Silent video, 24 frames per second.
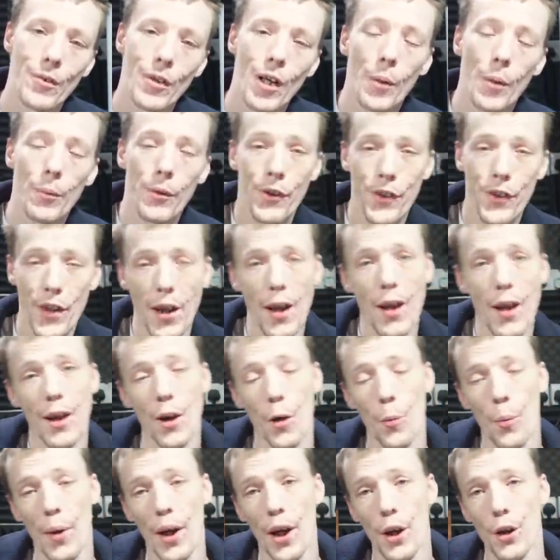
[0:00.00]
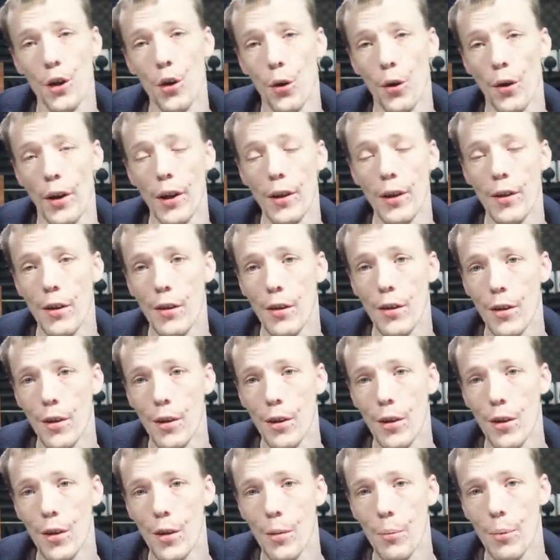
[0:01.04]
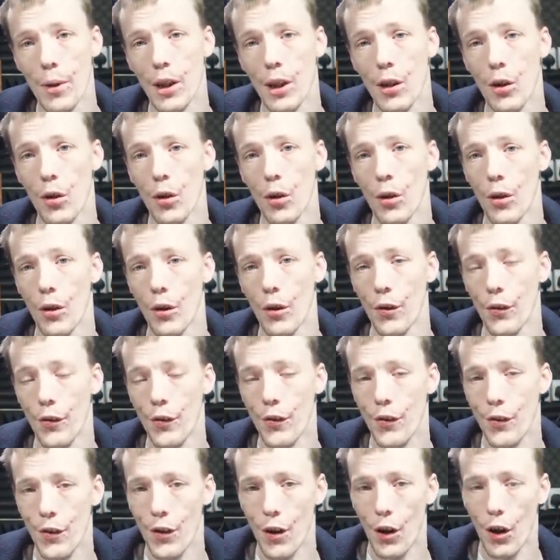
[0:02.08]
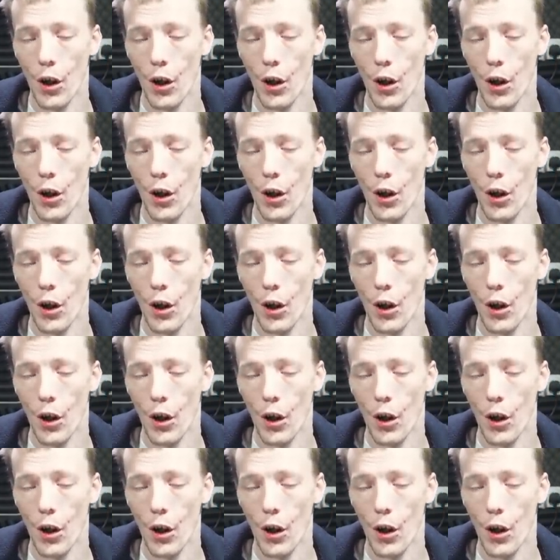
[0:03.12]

I'm still a little bit annoyed because